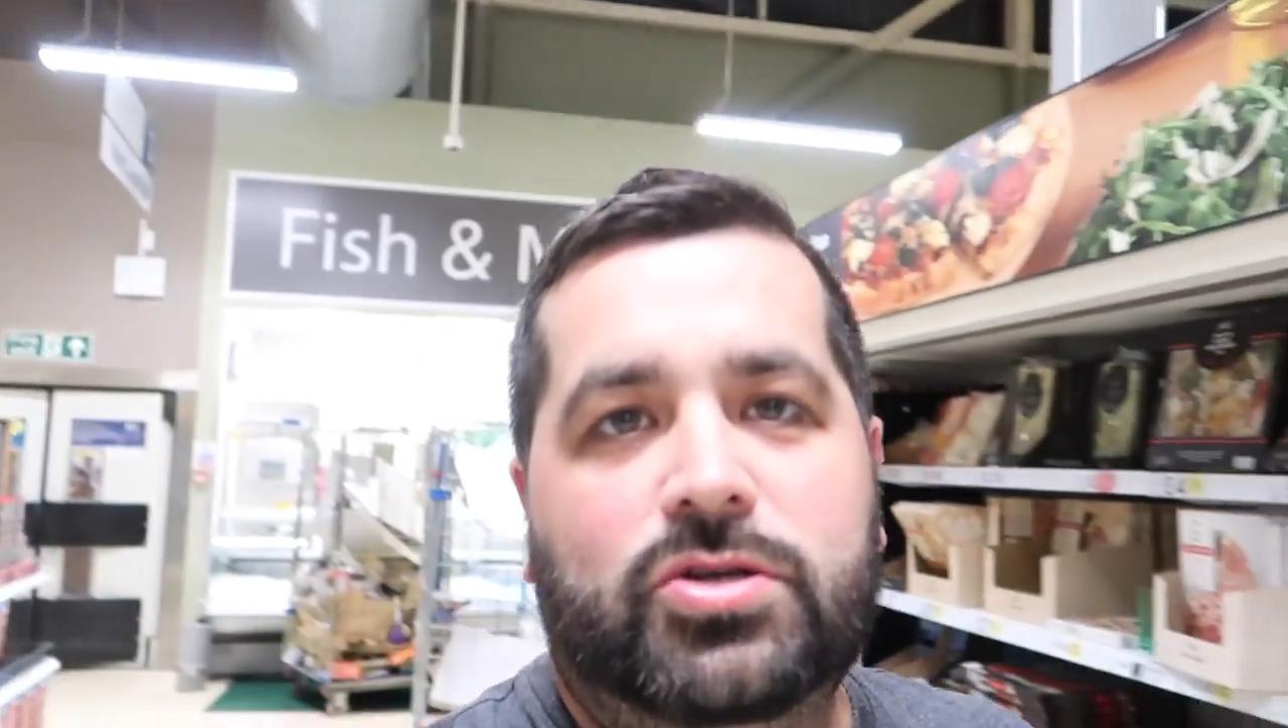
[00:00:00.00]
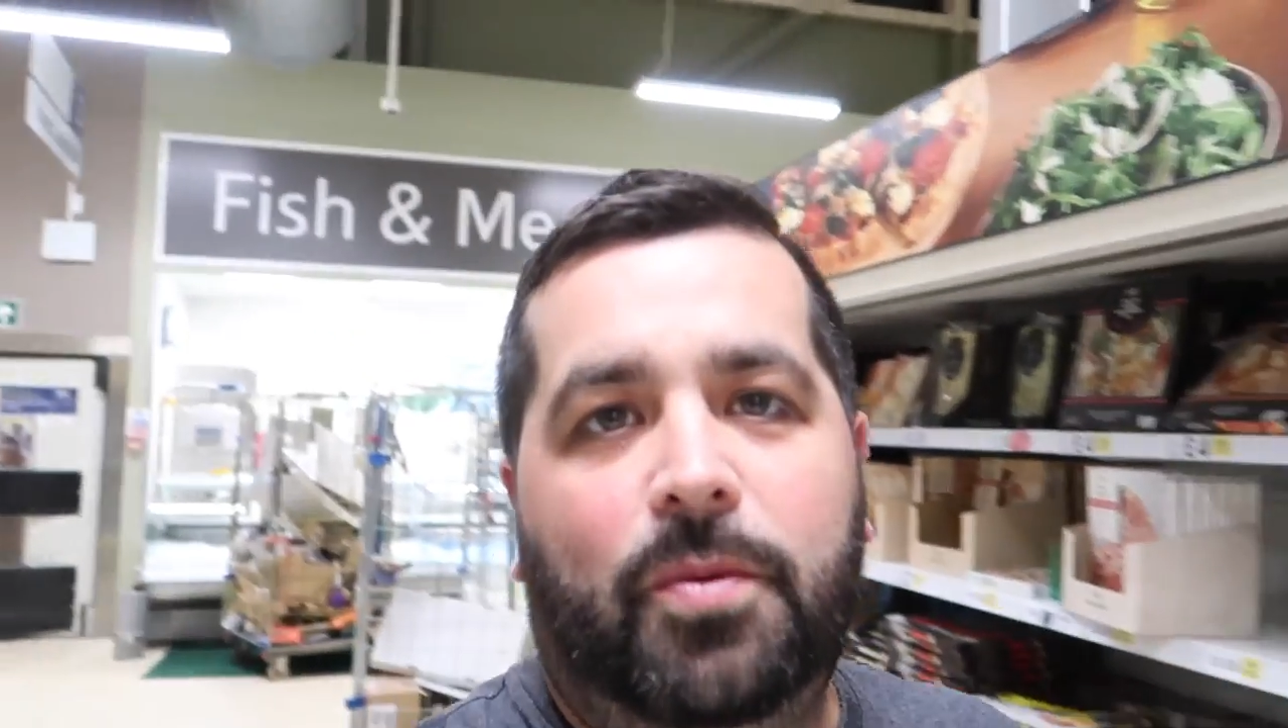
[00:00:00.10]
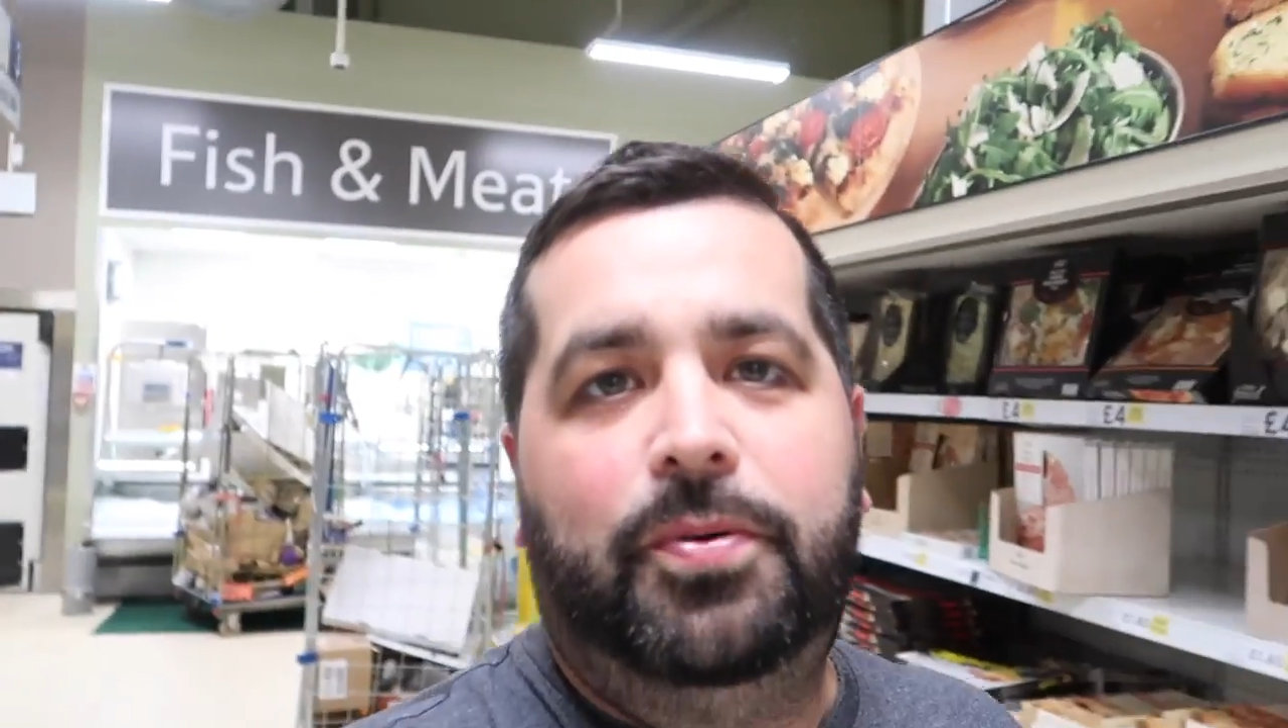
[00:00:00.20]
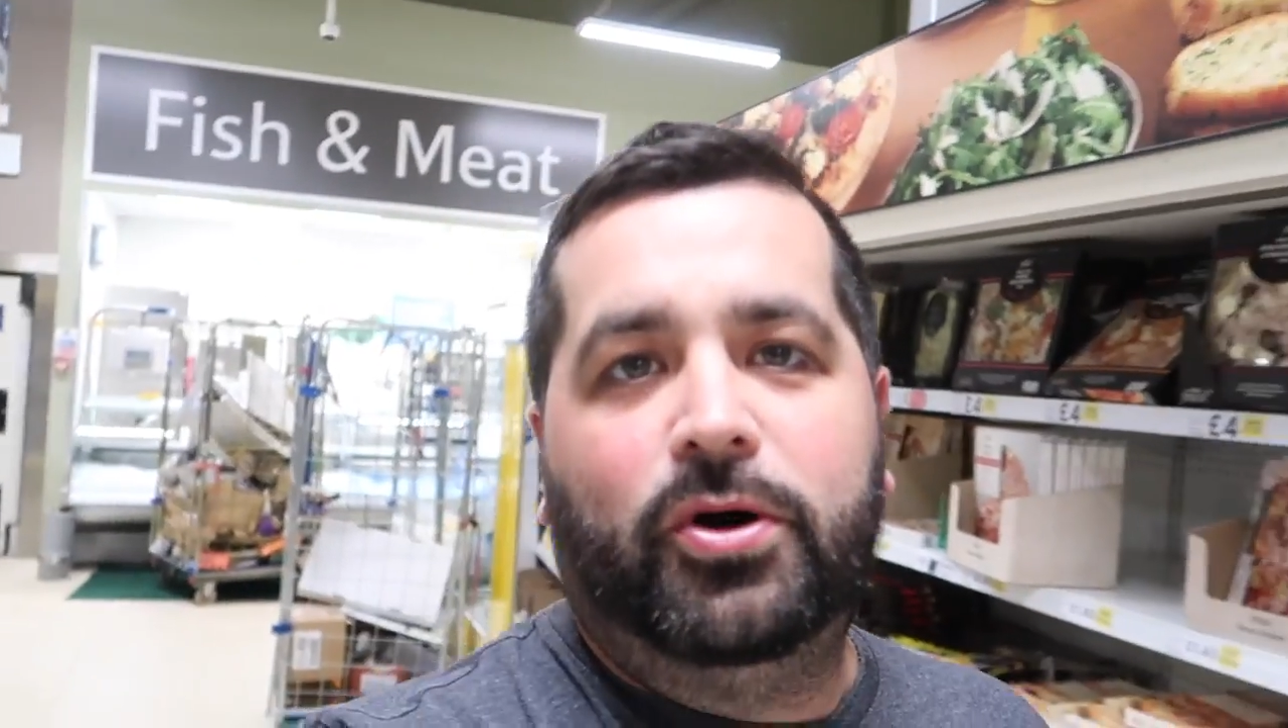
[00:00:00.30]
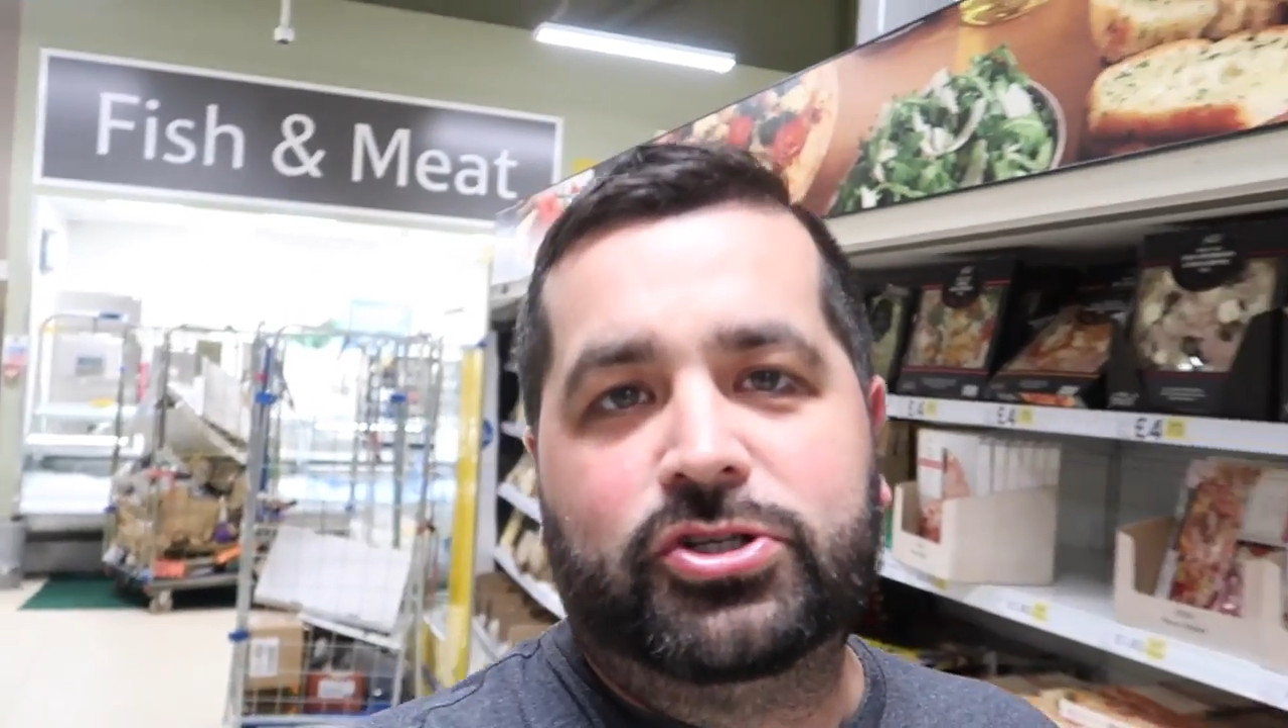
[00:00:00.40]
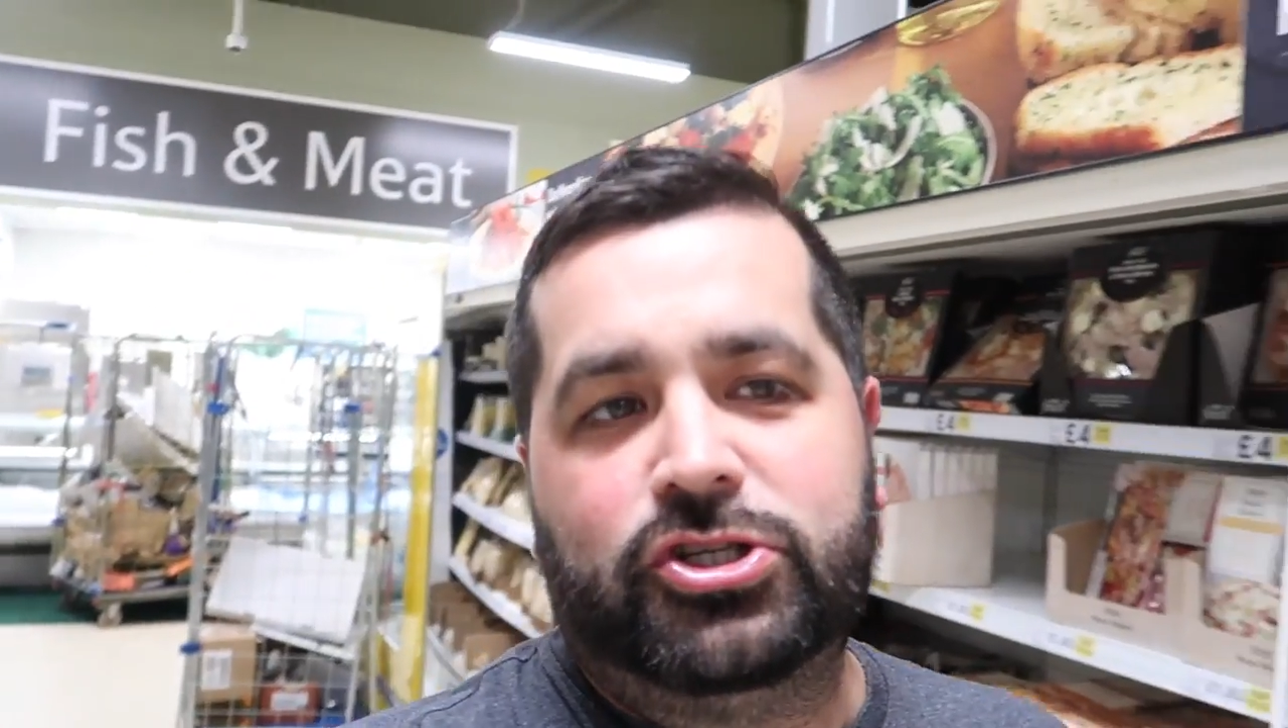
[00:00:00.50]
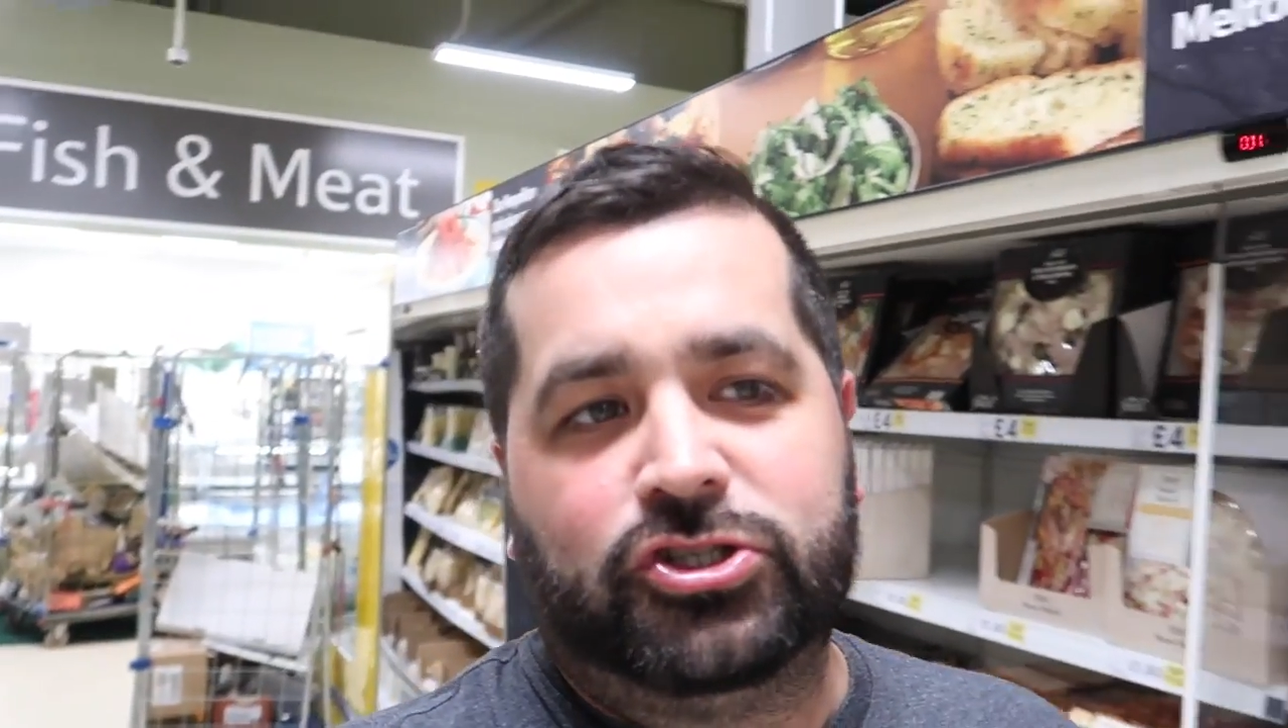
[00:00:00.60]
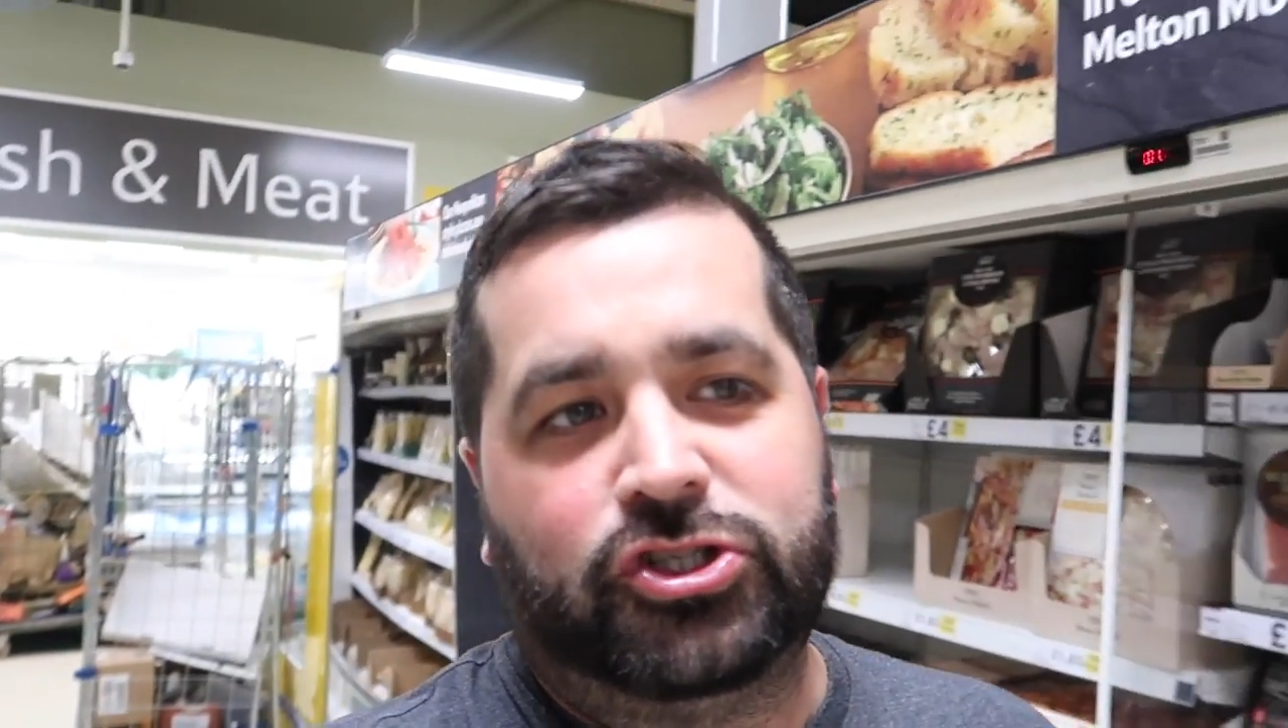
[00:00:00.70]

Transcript: So Portia's